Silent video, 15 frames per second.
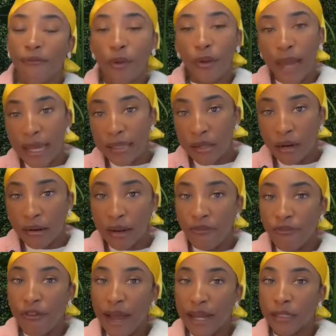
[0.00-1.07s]
if you guys are
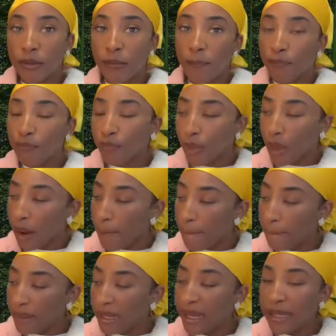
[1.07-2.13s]
in fact
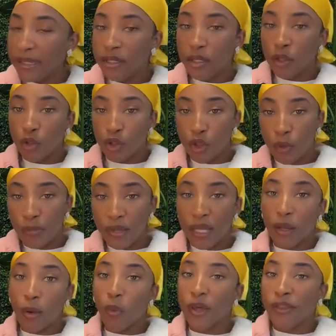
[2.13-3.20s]
placed to
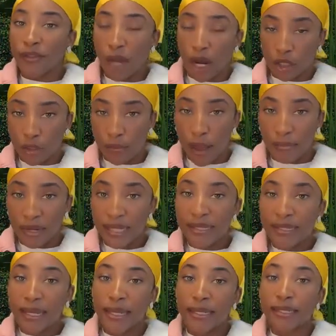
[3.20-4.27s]
be with Dr.
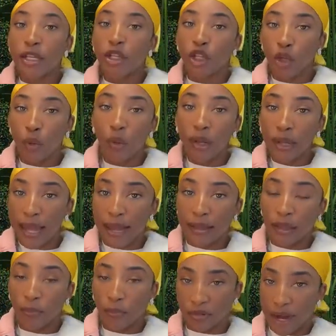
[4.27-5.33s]
Mamoniskis, you will
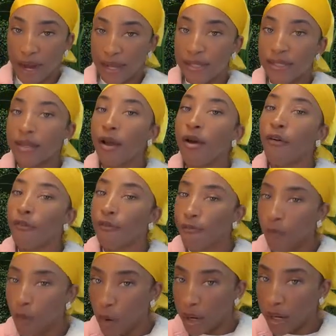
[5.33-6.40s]
get the price
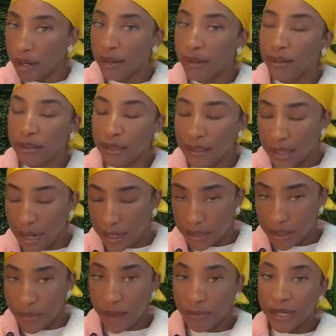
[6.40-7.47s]
for
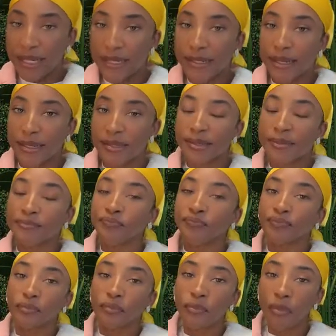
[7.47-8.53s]
Dr. Mamoniskis.
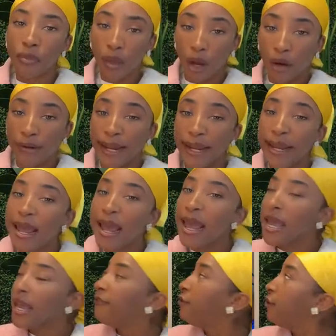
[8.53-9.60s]
All right,
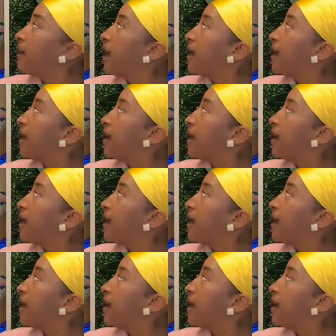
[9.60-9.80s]
if you